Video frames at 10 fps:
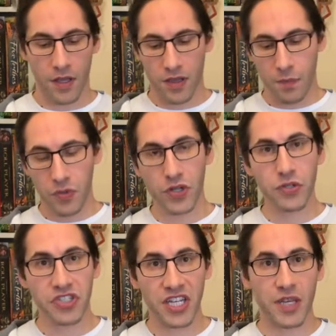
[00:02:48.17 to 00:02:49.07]
The
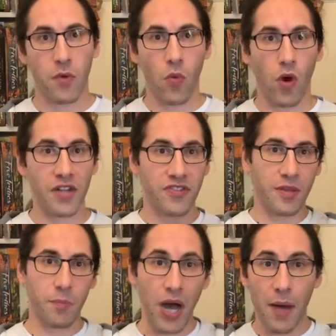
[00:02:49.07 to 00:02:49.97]
blue team wants
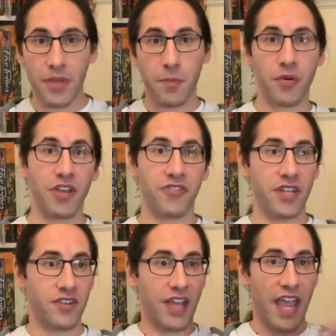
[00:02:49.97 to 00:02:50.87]
the bomb and the
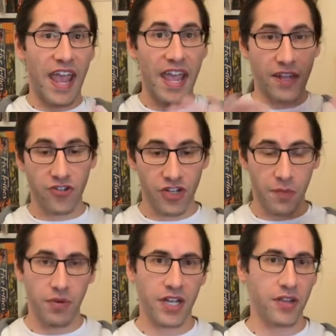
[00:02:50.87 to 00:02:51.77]
president to end. You're going
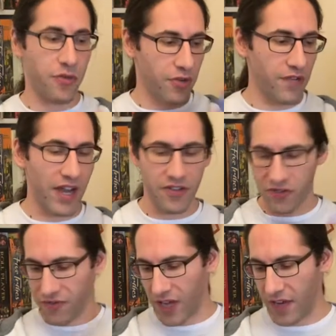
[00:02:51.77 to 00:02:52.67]
to play 3 rounds or
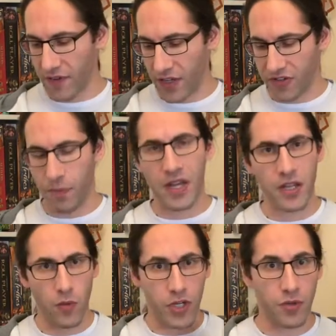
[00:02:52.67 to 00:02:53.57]
5 rounds, depending
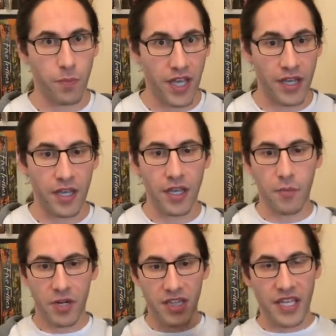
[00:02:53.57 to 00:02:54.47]
on what you pick.
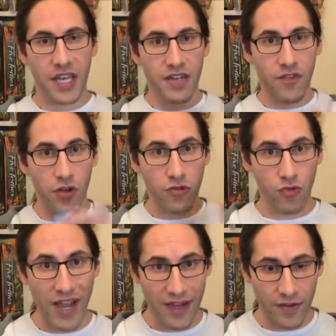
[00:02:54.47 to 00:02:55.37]
But at the end of all the
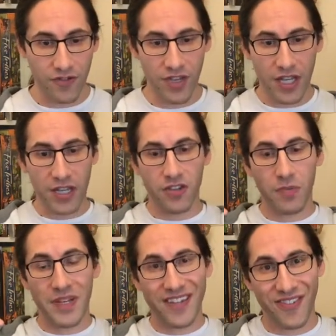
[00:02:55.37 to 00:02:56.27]
rounds, to
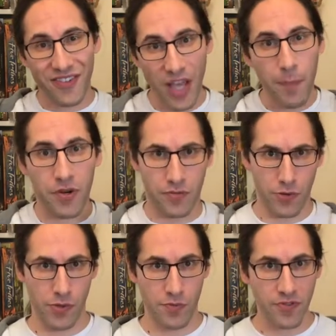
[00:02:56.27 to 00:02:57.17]
be in separate
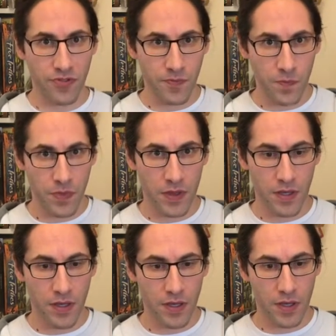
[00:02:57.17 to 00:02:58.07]
rooms.
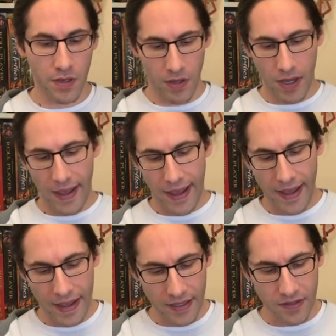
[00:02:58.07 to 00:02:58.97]

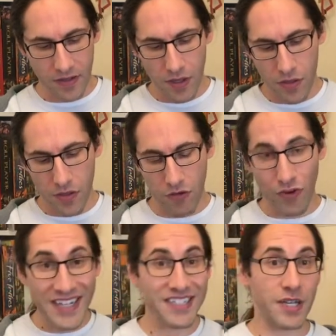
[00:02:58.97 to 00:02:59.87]
And the
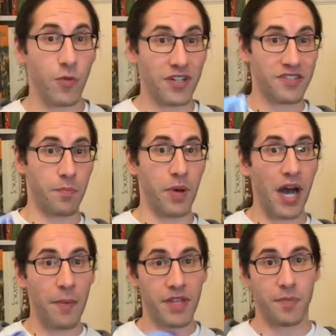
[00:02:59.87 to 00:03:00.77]
red team wants the
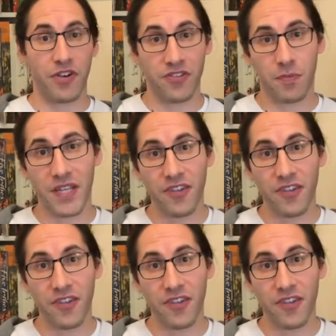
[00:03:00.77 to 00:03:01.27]
bomb and the president to be in the